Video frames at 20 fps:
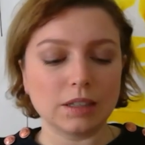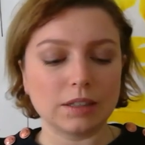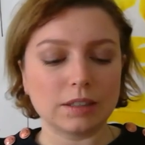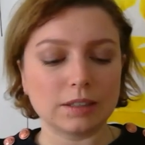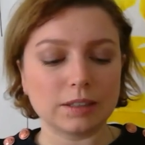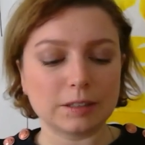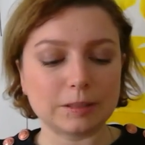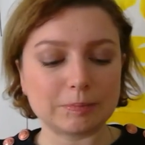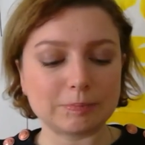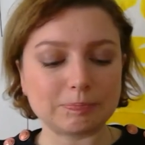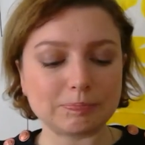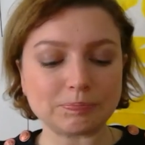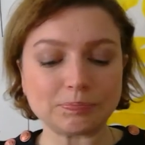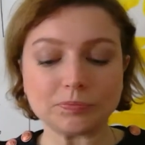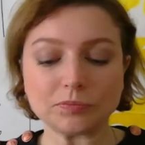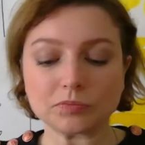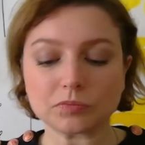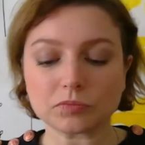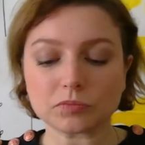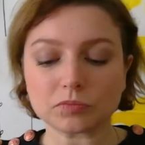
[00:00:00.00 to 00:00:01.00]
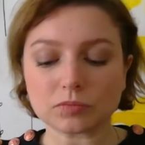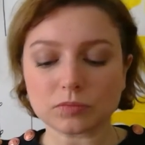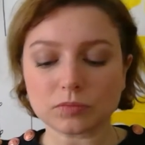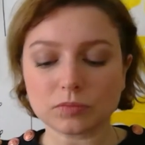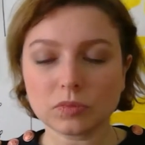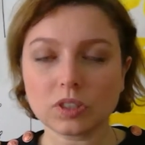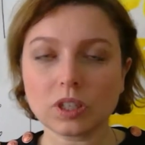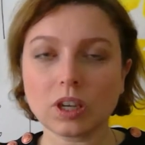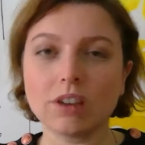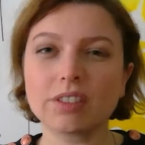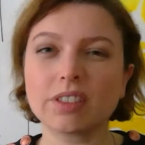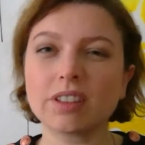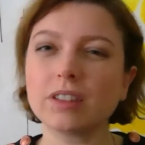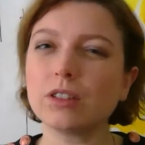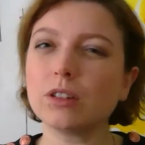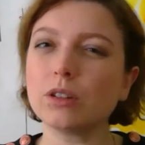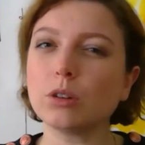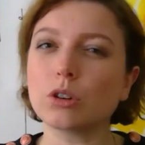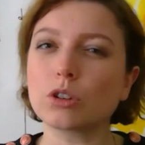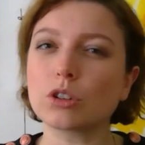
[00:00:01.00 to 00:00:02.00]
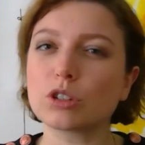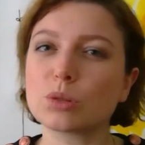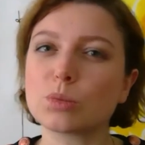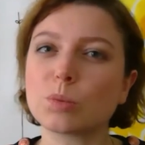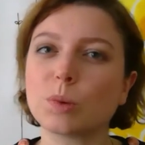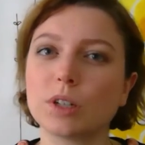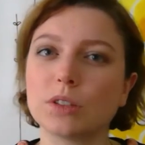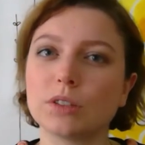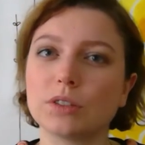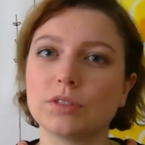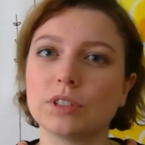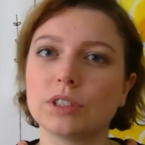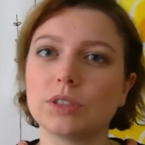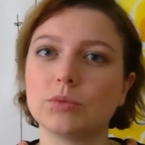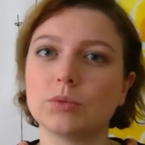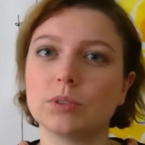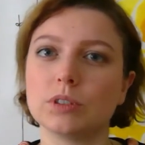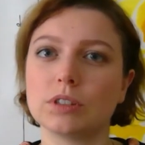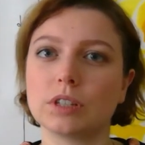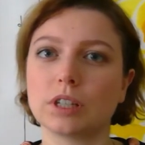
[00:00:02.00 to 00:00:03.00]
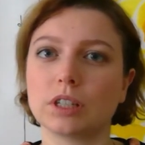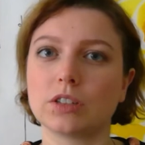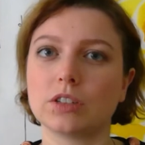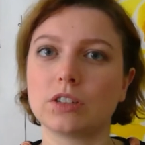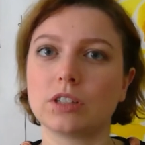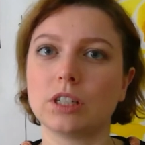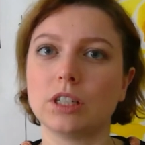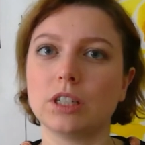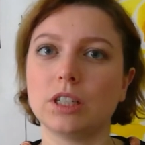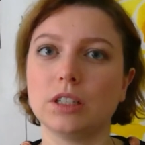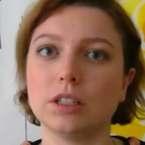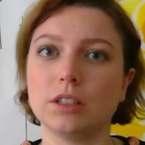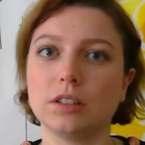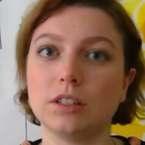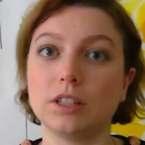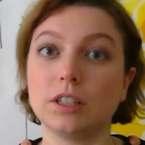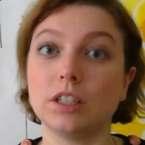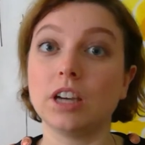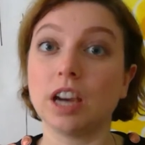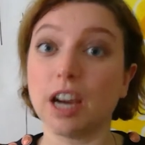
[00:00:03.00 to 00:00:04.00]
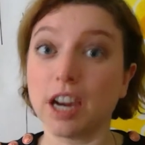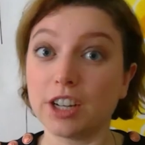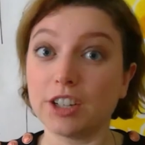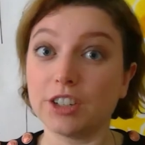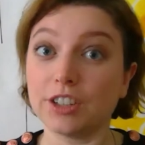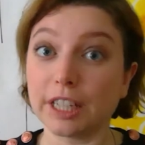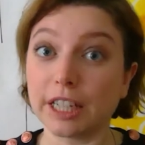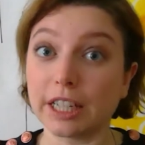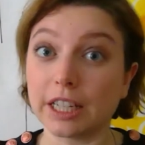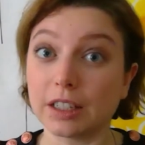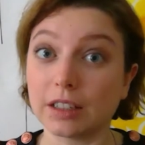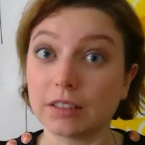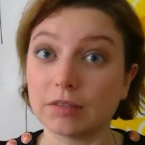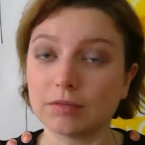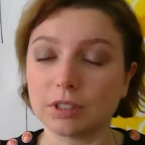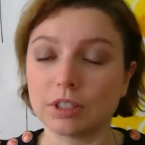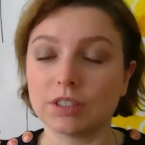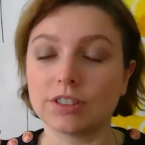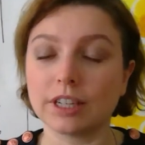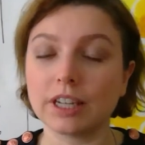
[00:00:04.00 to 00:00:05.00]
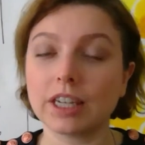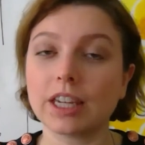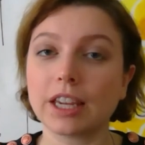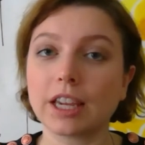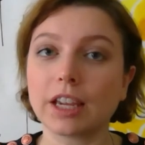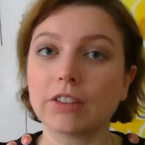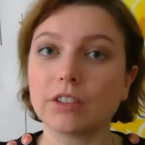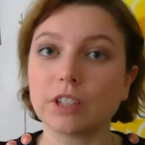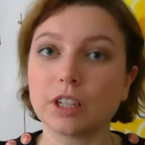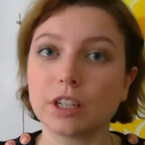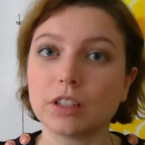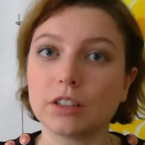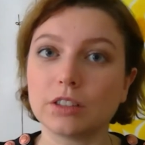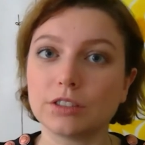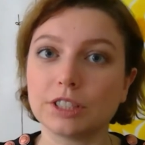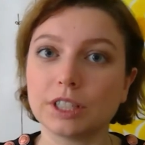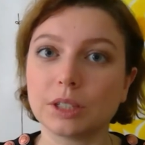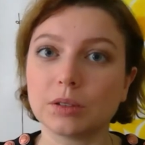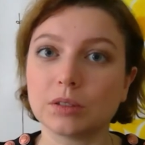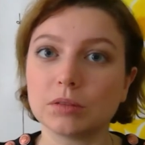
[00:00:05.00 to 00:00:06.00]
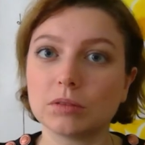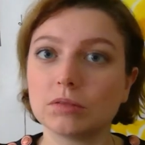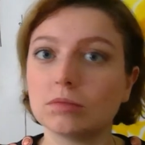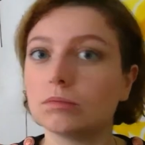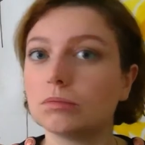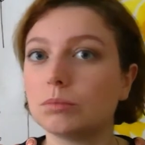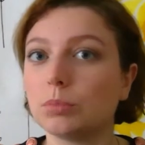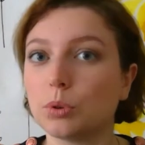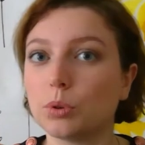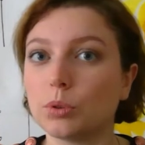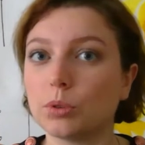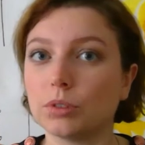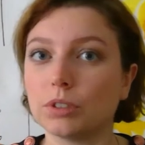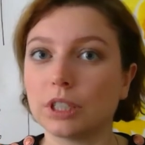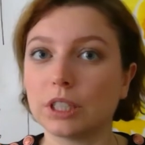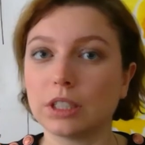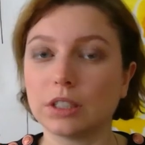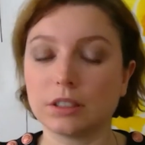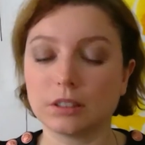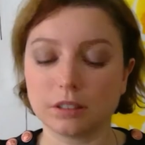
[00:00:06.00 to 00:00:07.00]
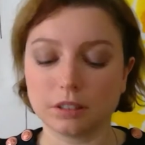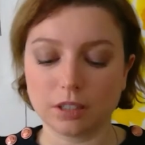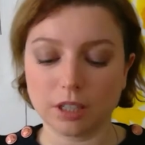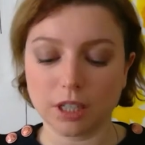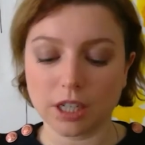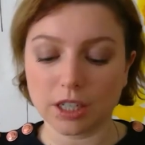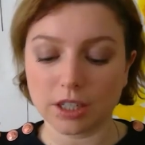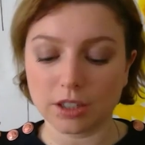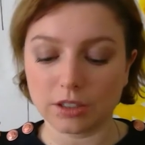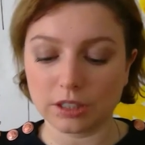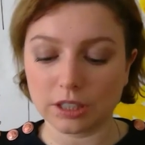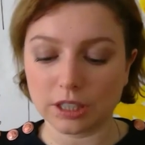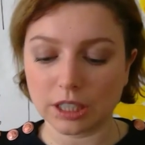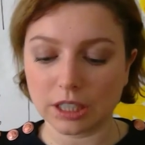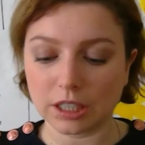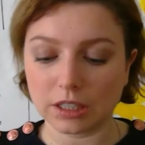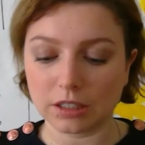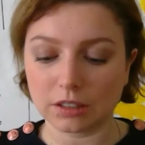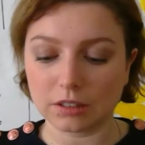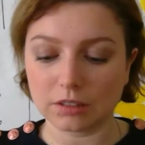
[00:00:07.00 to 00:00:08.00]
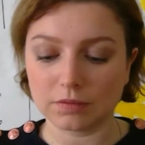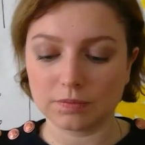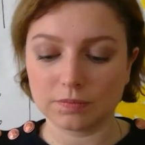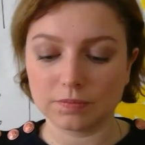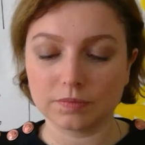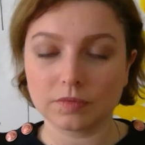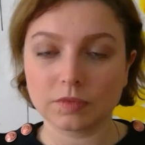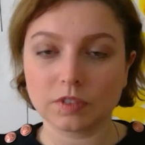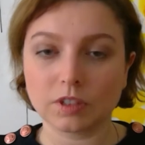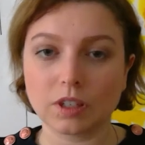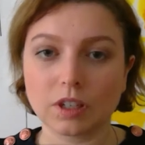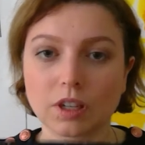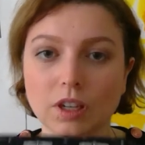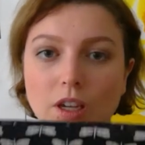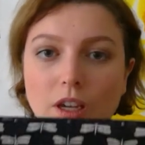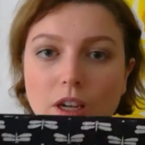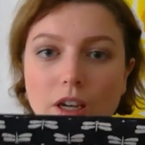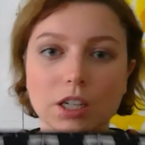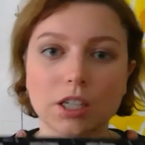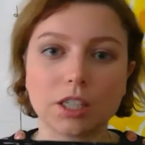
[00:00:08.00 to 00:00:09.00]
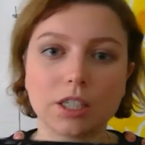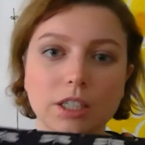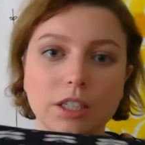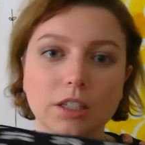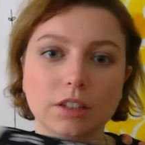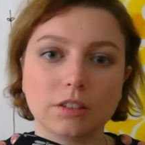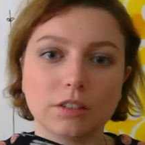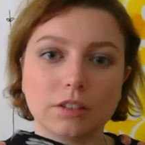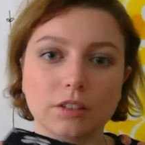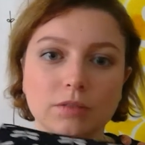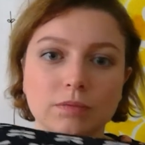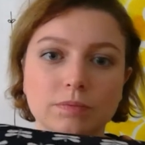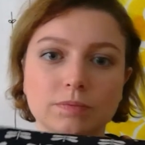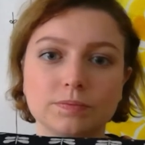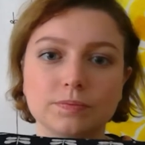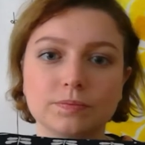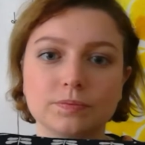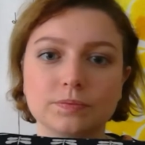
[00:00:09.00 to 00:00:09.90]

I think the longest part of it was actually the ironing, well, taking out the ironing board and the iron and ironing the